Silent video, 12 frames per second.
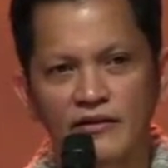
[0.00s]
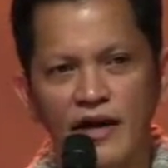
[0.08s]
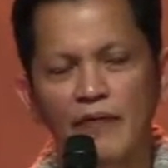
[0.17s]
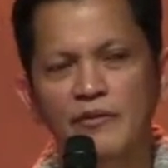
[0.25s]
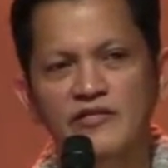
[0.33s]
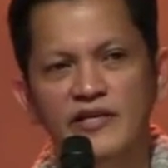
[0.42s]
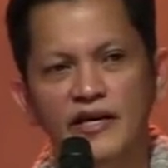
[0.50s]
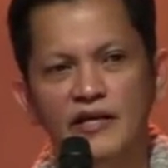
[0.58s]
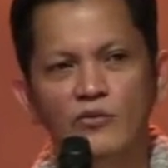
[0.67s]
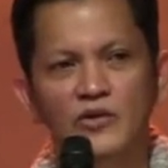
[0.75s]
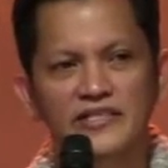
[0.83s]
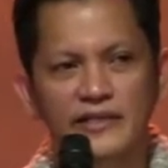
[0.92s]
I'm not saying it
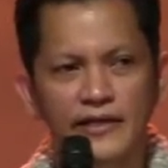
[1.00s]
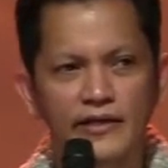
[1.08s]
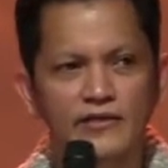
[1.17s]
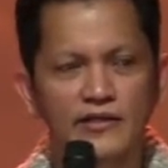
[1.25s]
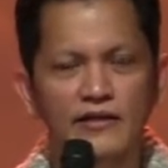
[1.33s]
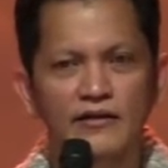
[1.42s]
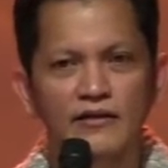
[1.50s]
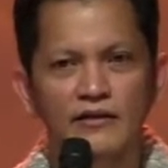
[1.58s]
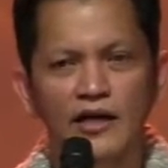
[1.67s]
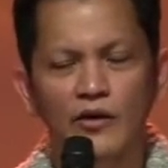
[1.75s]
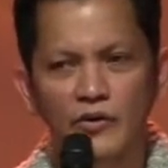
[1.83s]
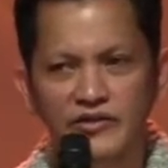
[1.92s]
was easy,
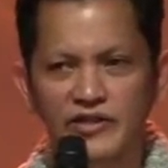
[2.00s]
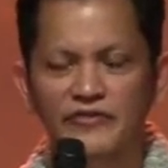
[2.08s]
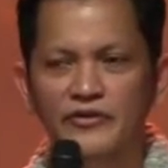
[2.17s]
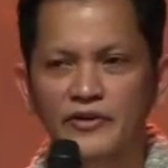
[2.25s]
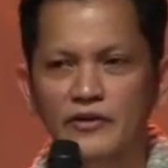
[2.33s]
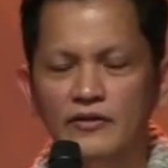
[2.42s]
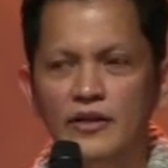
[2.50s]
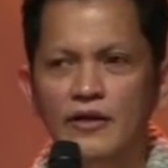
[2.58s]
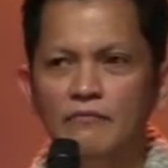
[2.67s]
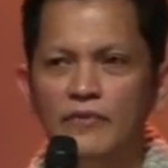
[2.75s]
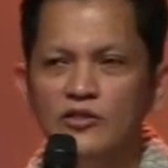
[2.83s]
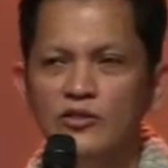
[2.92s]
it was difficult,
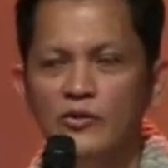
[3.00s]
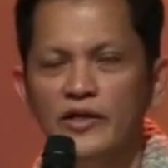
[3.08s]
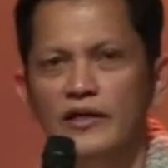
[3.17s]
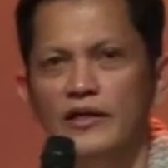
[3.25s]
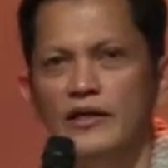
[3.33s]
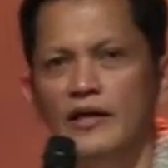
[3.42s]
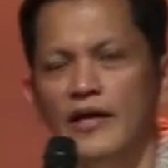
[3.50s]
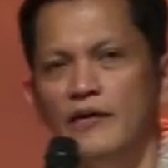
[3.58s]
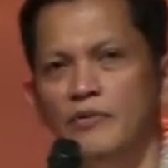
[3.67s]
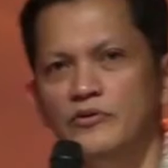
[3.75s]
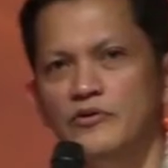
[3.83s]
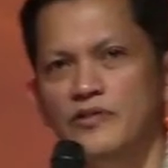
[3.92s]
but you were
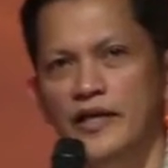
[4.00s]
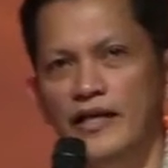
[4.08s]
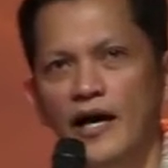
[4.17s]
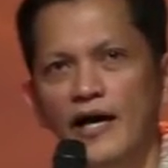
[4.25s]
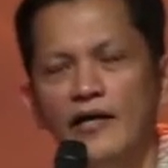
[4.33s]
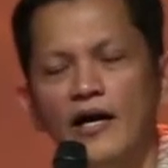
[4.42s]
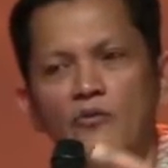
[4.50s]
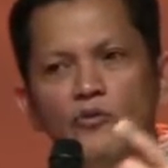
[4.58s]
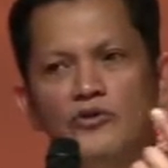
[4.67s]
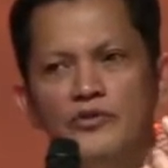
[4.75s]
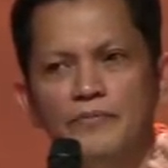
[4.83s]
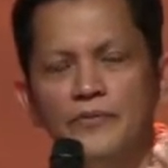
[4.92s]
able to say, God, I
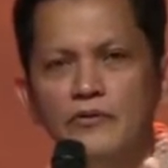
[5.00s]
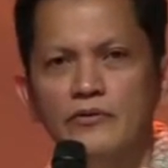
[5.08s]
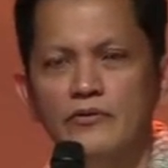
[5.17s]
worship you.